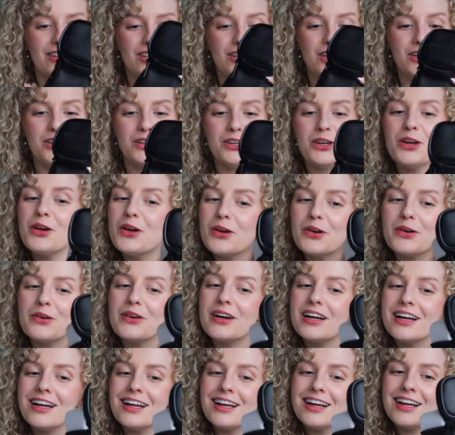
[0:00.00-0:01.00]

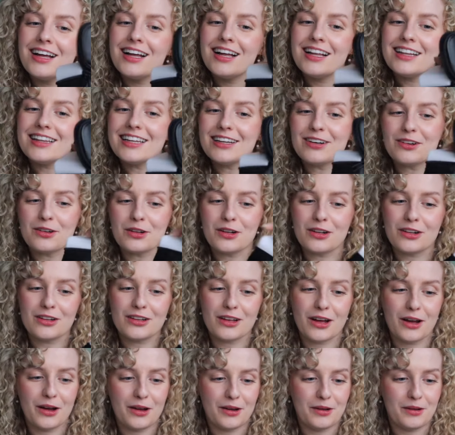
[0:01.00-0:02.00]
cute
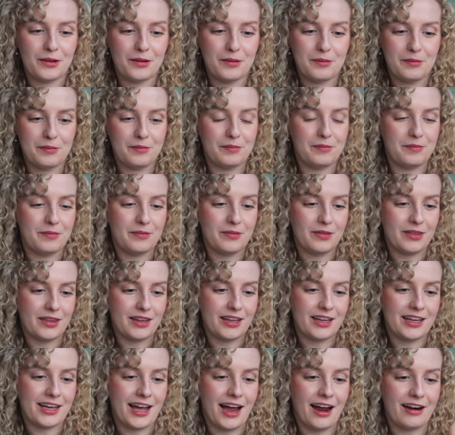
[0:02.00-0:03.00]
little
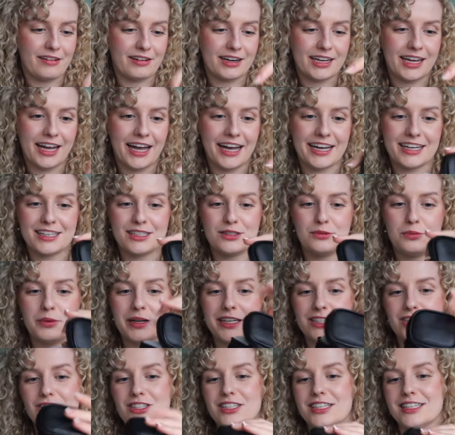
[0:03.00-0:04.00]
carry case,
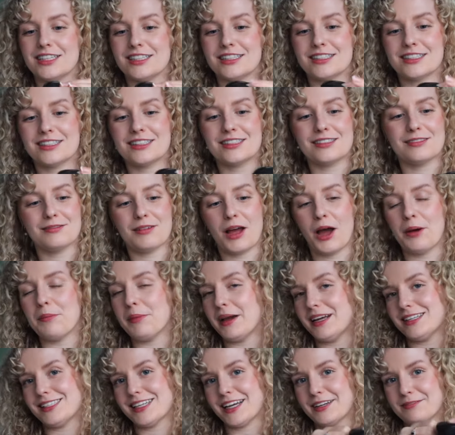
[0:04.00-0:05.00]
which is
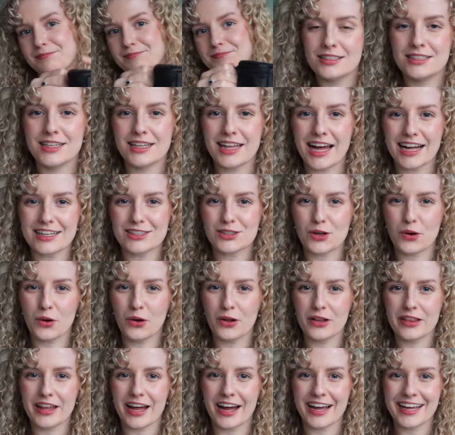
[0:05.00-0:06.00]
amazing. So that's
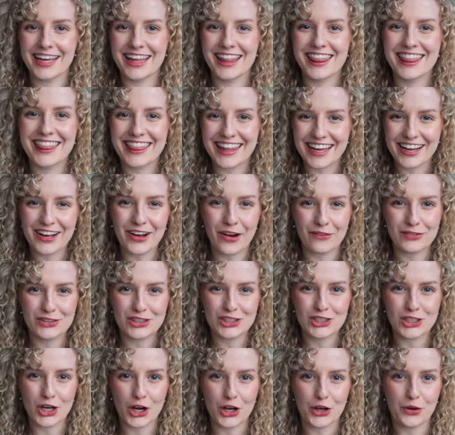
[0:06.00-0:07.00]
all that I can think of to
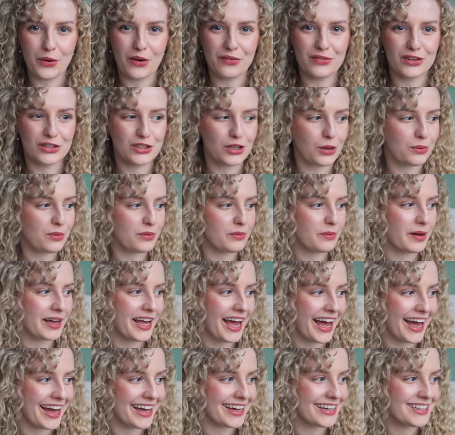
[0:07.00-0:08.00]
show you off the top of my
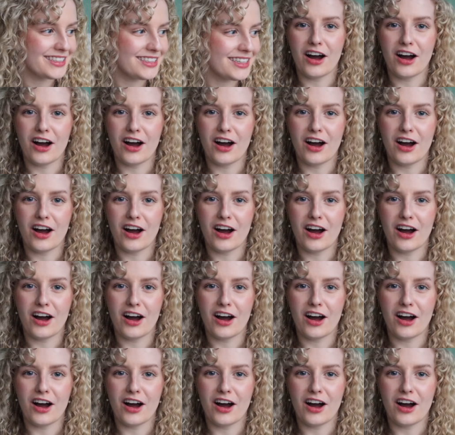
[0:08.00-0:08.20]
head.